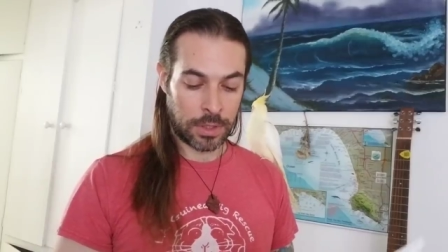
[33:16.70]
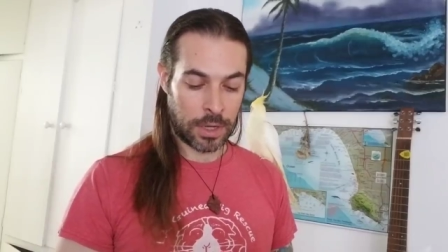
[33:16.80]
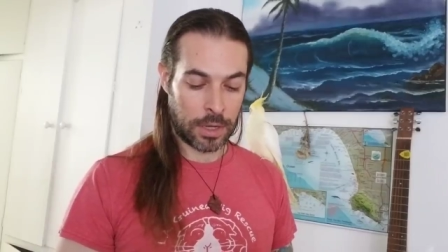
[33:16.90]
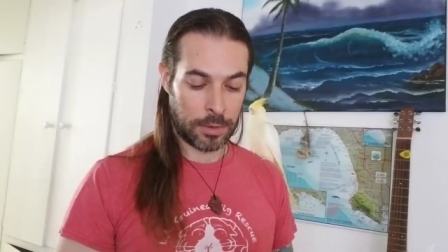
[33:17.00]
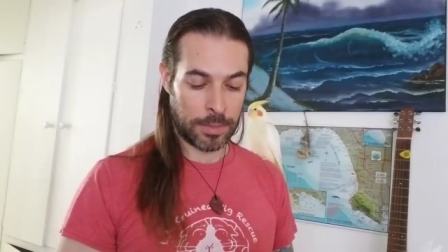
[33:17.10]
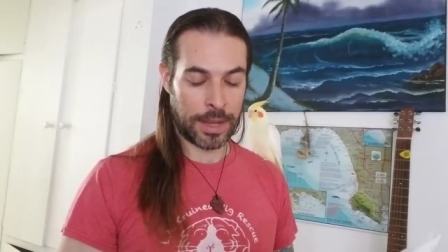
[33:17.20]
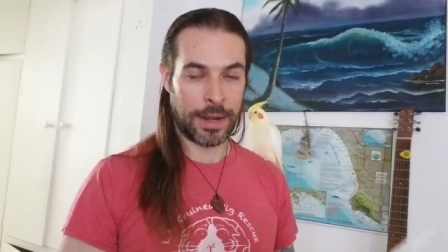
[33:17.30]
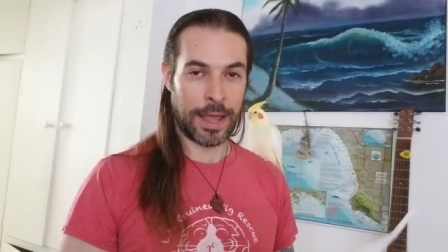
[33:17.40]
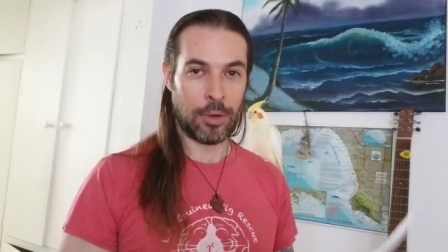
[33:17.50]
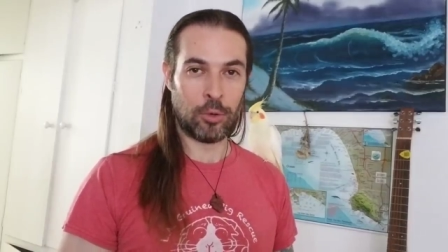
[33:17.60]
um,
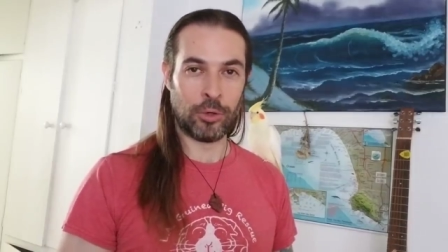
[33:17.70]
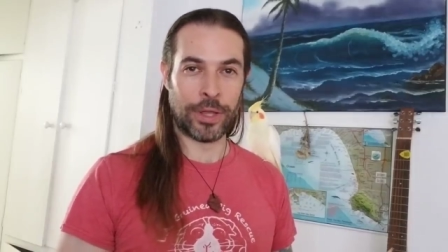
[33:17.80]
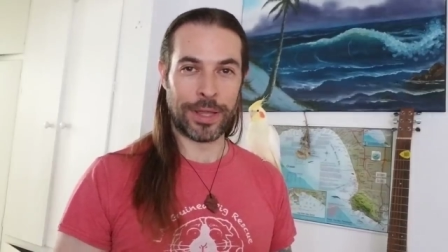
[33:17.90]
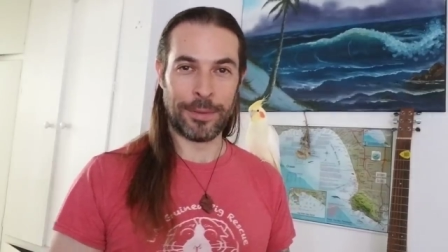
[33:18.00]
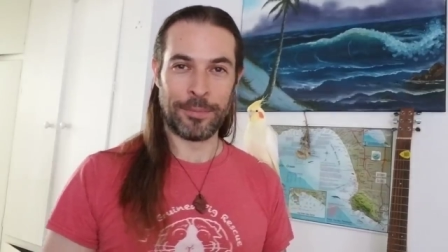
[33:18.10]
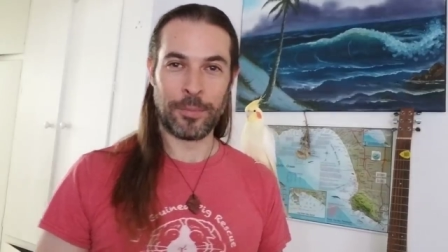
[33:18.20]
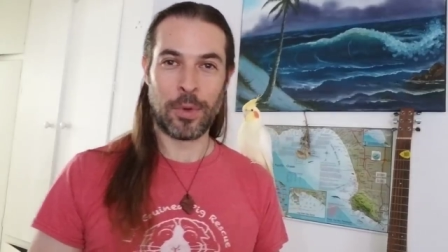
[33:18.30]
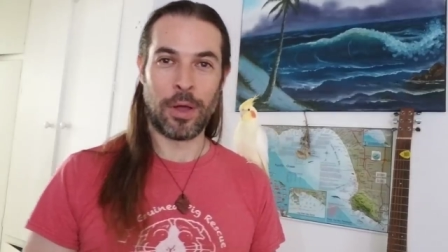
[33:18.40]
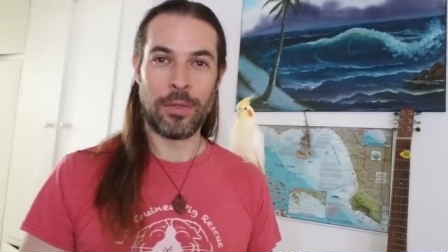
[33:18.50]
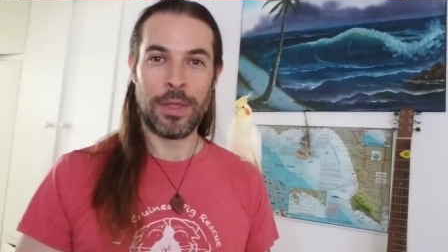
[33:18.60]
and how old I am.
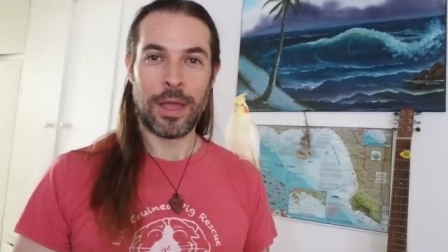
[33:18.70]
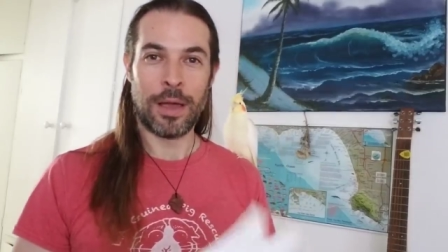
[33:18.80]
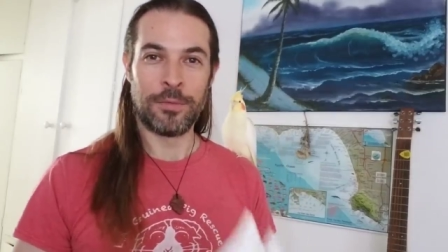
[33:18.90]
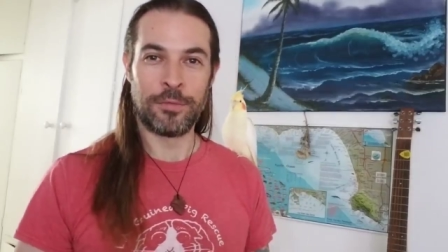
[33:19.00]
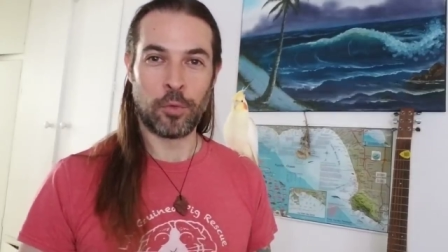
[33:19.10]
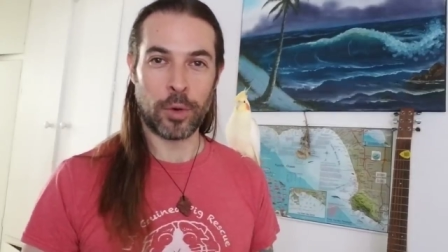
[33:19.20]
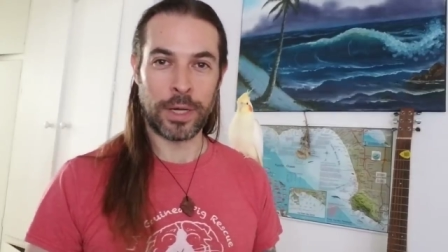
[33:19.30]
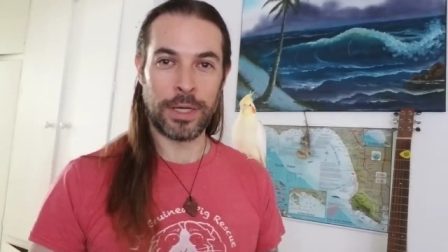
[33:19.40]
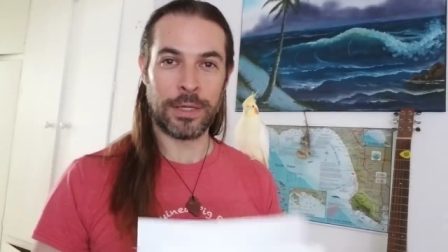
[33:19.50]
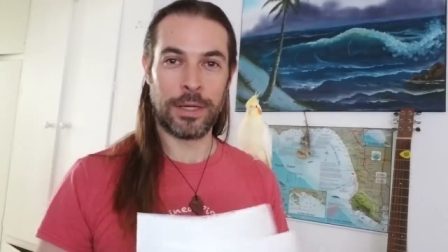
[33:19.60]
Well, I'm
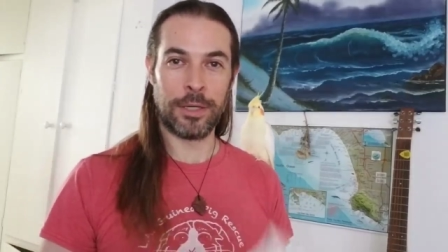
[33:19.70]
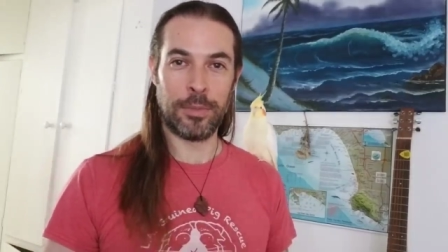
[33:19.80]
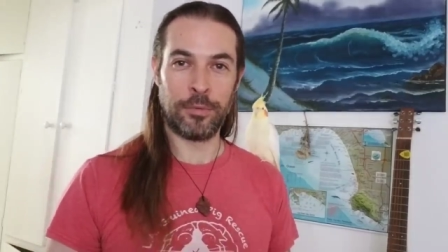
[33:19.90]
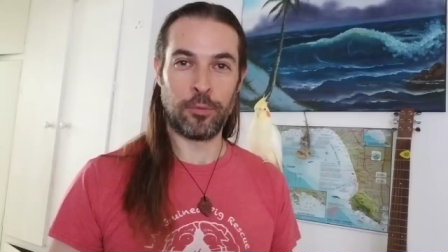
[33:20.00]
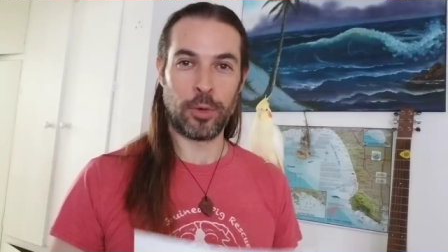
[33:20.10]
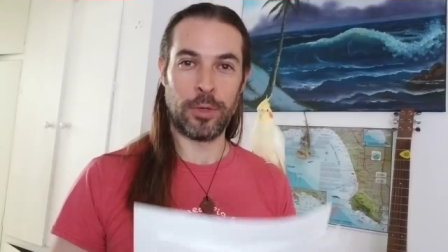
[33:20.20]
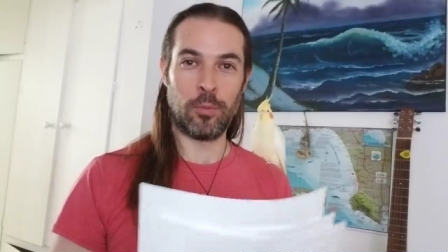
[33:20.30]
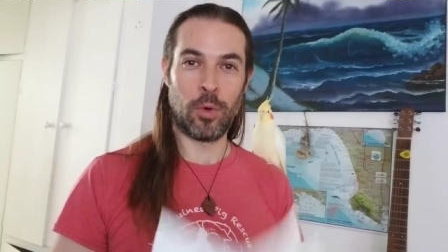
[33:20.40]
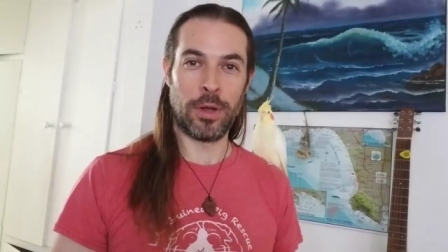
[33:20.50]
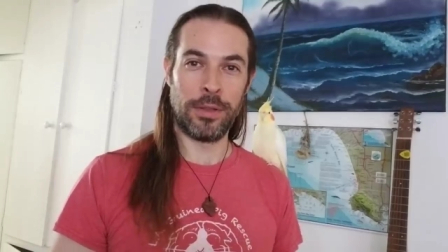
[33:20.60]
40, going to be
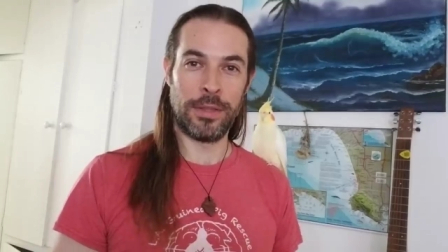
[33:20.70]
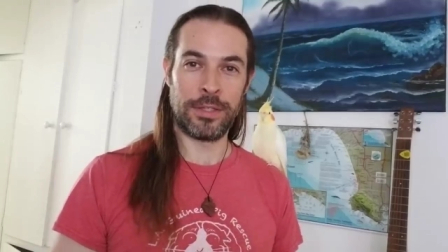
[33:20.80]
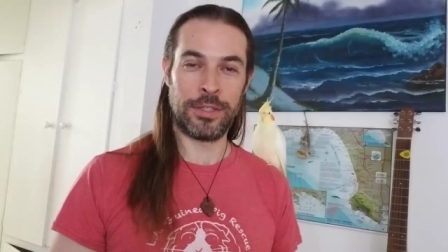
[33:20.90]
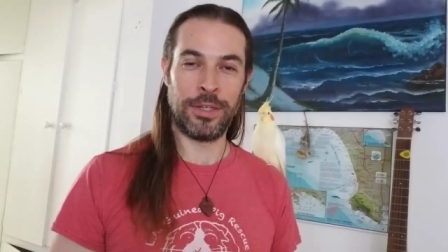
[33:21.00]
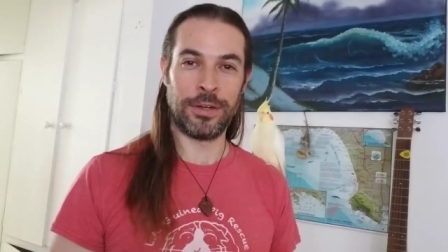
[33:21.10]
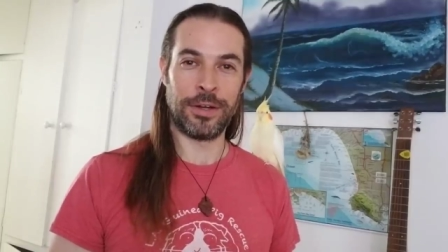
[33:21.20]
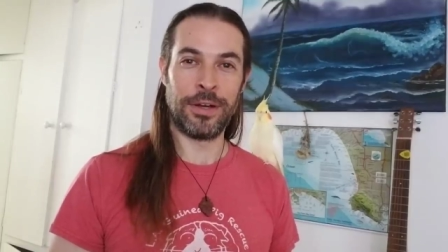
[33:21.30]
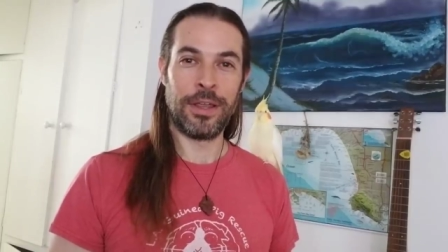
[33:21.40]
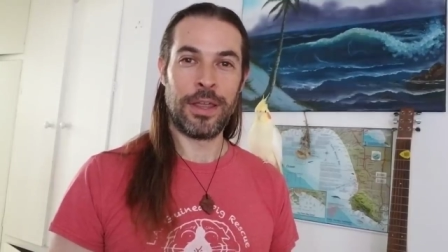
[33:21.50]
41 this year.